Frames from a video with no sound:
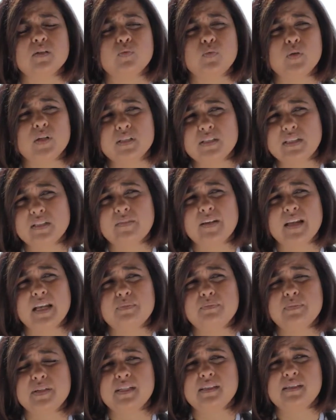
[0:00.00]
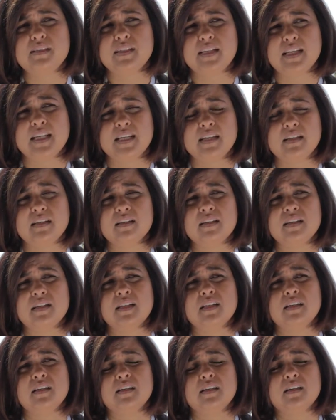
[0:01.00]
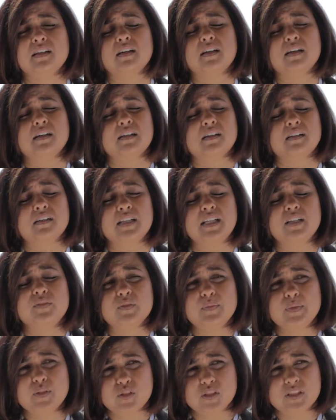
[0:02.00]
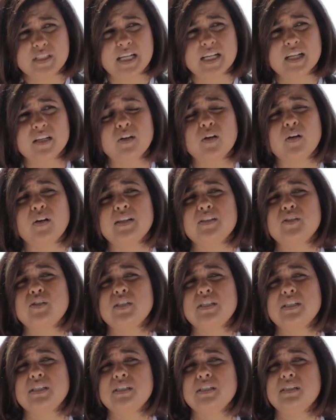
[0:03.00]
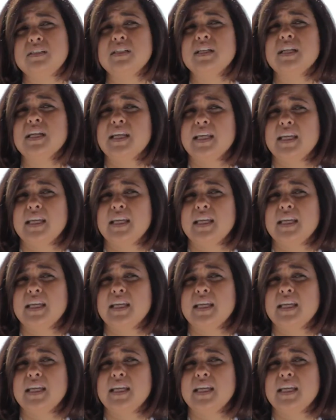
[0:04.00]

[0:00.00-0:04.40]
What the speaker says: world developments in information technologies,